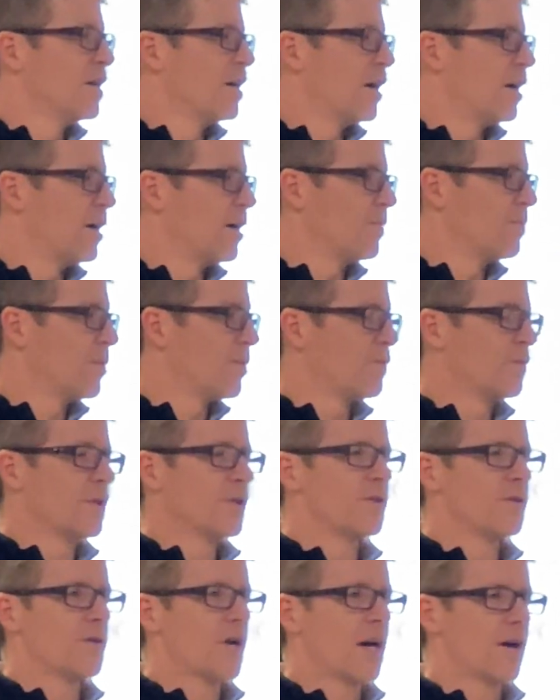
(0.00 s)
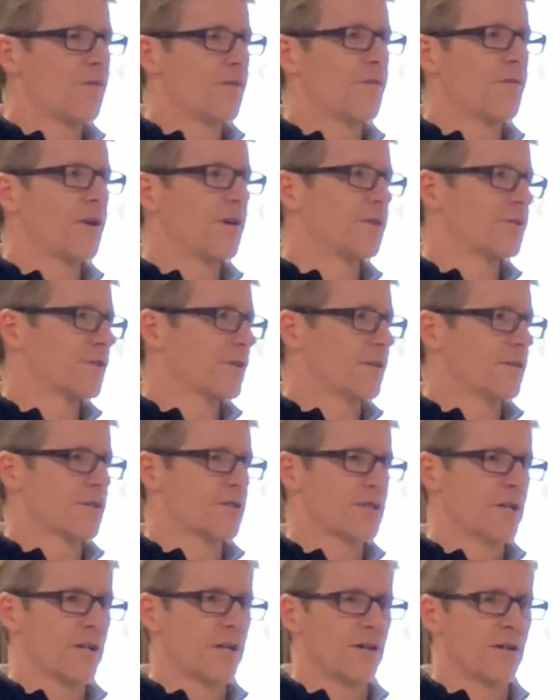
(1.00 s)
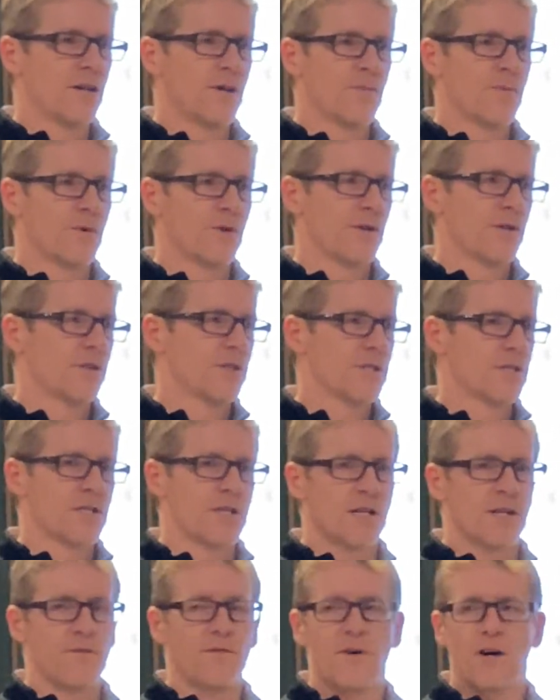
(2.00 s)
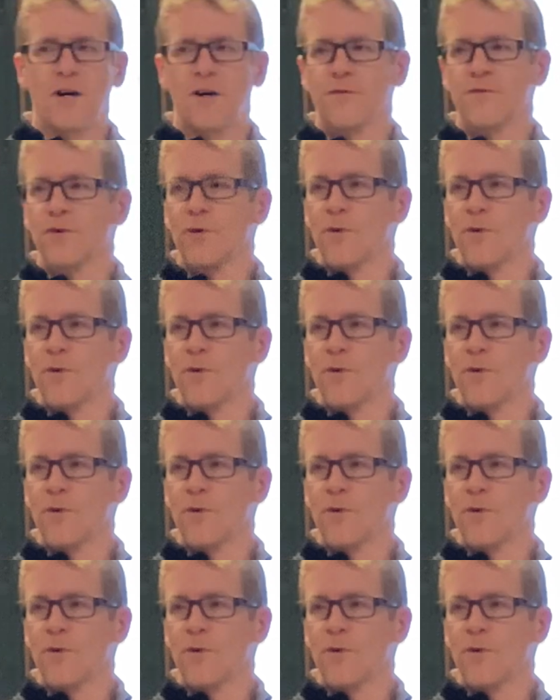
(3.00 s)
Uh, but we do have a volunteer sign up or just get involved.